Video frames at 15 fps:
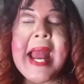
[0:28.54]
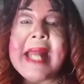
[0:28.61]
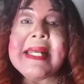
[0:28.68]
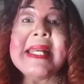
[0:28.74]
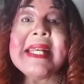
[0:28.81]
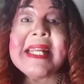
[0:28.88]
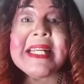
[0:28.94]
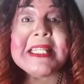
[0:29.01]
I
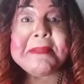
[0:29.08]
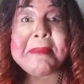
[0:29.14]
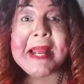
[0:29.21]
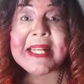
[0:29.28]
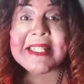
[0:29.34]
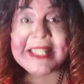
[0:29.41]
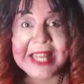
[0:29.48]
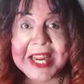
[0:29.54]
didn't
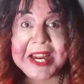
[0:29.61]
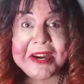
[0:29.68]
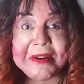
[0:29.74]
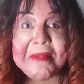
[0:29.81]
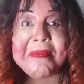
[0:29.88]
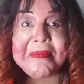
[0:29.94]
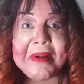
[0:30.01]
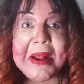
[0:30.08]
expect to
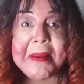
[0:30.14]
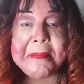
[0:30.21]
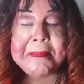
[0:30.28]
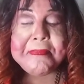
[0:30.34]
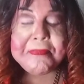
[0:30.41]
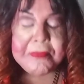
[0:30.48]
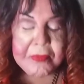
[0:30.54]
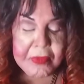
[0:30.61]
hear
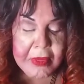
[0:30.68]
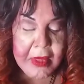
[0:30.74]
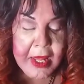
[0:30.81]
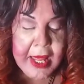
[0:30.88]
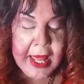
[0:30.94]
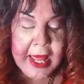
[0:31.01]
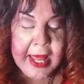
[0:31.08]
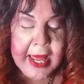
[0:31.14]
from.
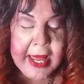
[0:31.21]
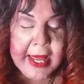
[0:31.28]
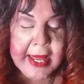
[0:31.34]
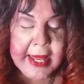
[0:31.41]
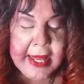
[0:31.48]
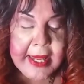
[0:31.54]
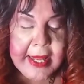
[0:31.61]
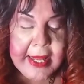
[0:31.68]

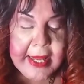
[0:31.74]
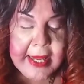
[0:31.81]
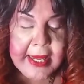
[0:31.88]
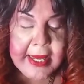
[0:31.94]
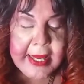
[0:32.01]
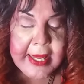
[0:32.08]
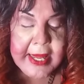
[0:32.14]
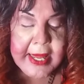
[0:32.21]

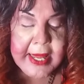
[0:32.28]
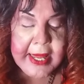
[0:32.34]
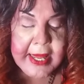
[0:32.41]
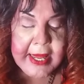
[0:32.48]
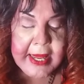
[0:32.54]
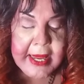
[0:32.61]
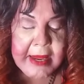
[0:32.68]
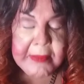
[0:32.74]

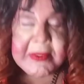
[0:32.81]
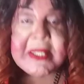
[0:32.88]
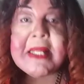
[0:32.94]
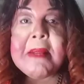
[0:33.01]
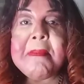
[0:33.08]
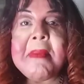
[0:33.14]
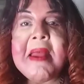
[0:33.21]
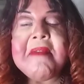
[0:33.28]
It was
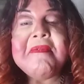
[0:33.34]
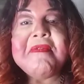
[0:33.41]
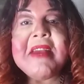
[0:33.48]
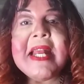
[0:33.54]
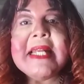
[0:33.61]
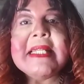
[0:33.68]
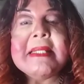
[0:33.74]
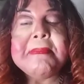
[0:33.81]
in my
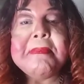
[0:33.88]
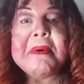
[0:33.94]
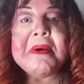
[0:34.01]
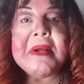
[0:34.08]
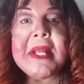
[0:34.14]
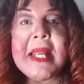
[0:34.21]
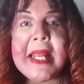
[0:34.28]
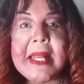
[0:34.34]

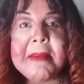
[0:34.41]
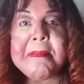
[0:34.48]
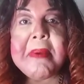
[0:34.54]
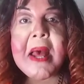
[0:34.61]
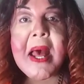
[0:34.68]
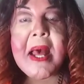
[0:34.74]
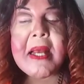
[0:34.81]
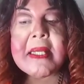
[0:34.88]
Facebook
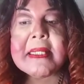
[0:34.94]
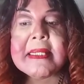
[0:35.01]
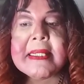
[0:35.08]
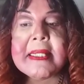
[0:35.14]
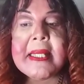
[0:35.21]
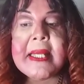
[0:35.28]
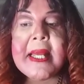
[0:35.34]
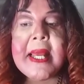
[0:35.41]

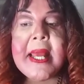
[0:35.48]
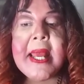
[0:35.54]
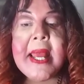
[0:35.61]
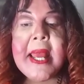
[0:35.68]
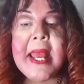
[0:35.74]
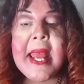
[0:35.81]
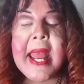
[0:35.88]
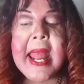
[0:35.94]
inbox,
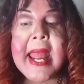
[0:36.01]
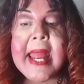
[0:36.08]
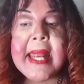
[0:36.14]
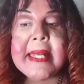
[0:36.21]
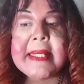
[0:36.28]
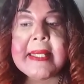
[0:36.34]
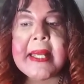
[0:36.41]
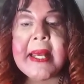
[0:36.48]

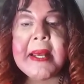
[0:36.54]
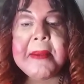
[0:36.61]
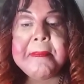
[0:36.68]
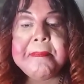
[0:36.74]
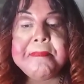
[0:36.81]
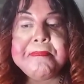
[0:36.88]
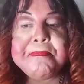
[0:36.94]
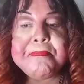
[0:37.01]

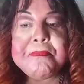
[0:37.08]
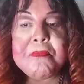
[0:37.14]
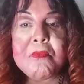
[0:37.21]
and